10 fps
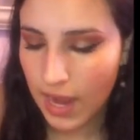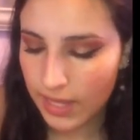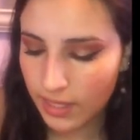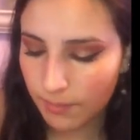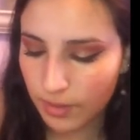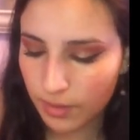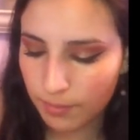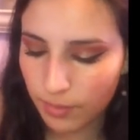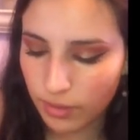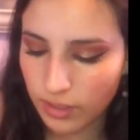and then I'm going to
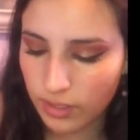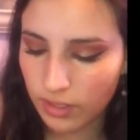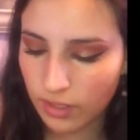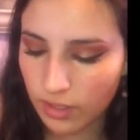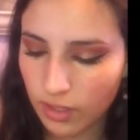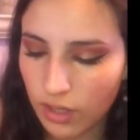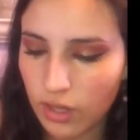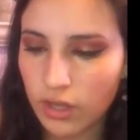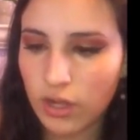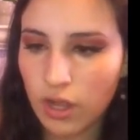put
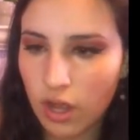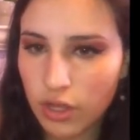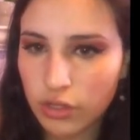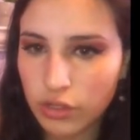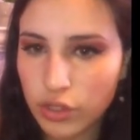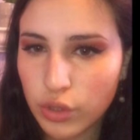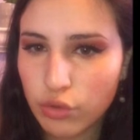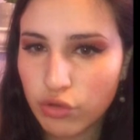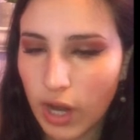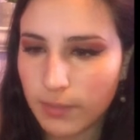
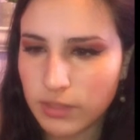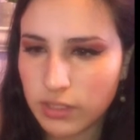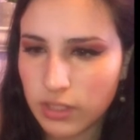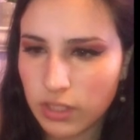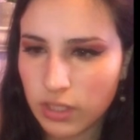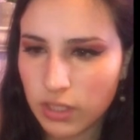2 drops